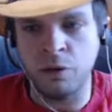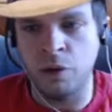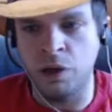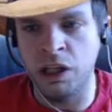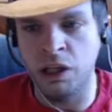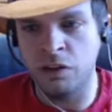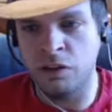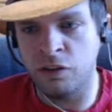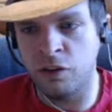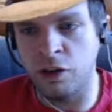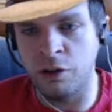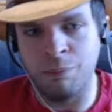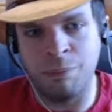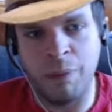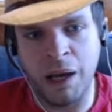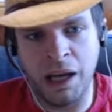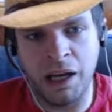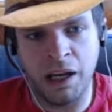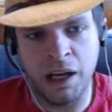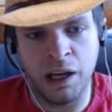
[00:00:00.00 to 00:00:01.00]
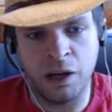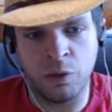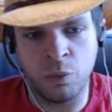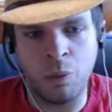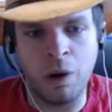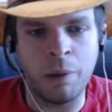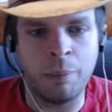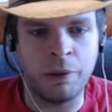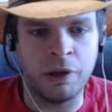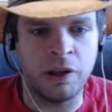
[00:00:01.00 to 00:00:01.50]
instant main hand
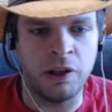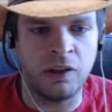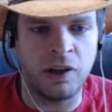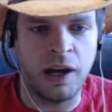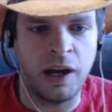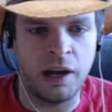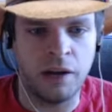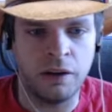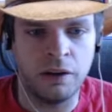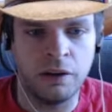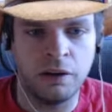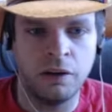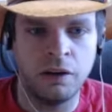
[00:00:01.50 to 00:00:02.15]
weapon attack.